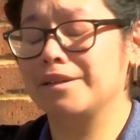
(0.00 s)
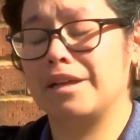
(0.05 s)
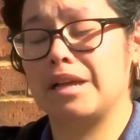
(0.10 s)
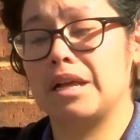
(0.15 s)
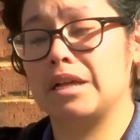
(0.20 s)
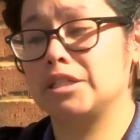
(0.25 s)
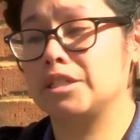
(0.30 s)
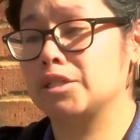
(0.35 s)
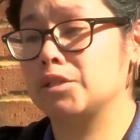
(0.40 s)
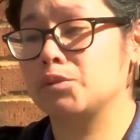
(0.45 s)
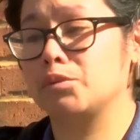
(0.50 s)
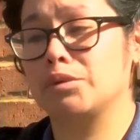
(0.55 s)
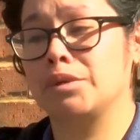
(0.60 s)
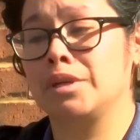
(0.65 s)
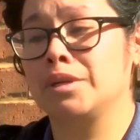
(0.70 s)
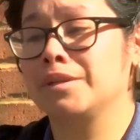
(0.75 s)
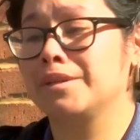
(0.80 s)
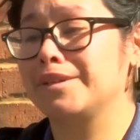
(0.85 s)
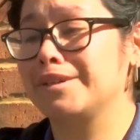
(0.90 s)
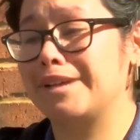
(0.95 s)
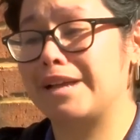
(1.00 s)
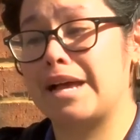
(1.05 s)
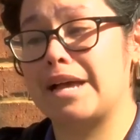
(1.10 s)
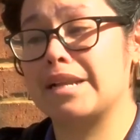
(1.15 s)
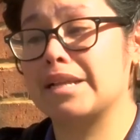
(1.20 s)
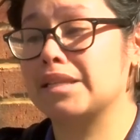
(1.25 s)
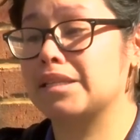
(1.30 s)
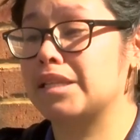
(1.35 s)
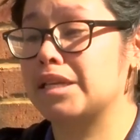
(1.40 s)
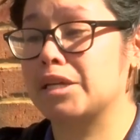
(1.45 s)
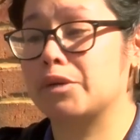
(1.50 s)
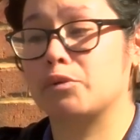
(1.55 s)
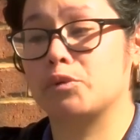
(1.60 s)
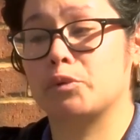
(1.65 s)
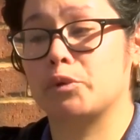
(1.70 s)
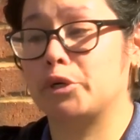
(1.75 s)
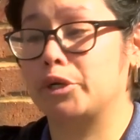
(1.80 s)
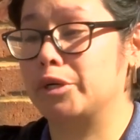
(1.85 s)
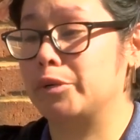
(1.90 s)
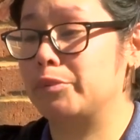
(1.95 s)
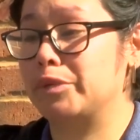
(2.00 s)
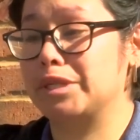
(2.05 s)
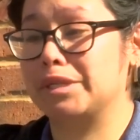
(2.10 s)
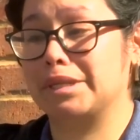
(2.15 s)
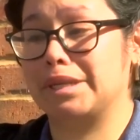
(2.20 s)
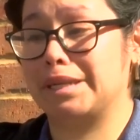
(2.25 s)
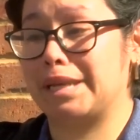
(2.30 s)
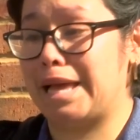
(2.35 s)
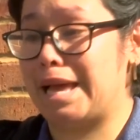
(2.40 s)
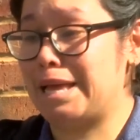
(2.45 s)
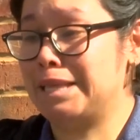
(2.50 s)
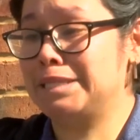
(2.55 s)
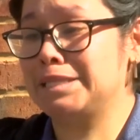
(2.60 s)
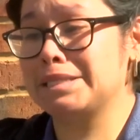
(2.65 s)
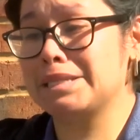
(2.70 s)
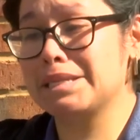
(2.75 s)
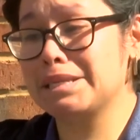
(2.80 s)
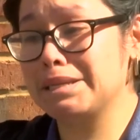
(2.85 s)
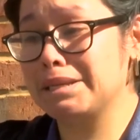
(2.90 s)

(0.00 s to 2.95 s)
I just. I didn't think it was going to be the last